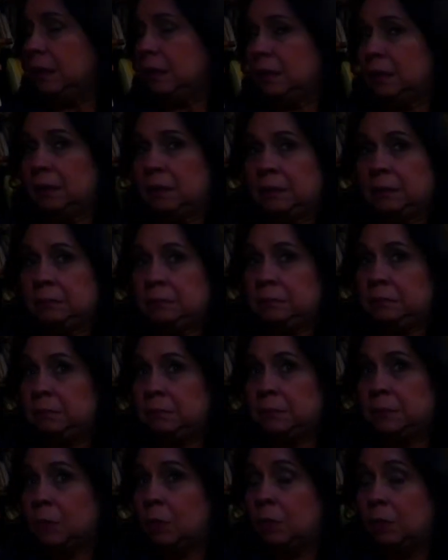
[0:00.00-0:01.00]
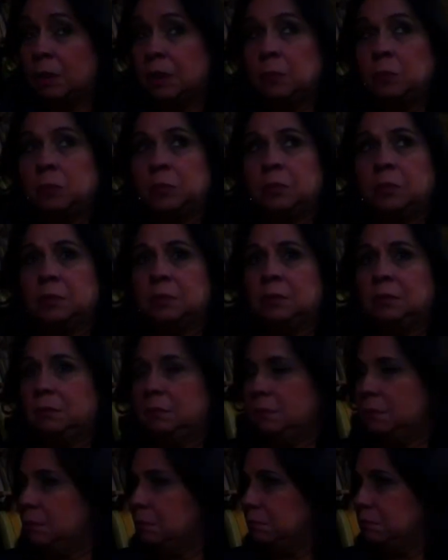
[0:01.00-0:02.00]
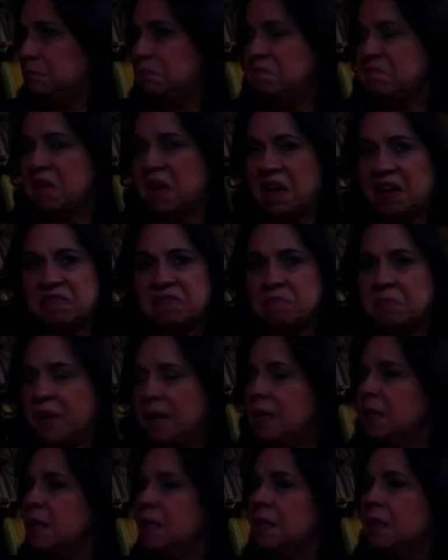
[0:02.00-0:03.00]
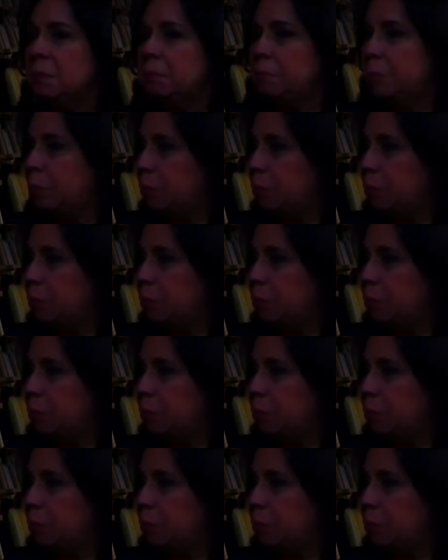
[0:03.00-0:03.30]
um, Hollywood have made it a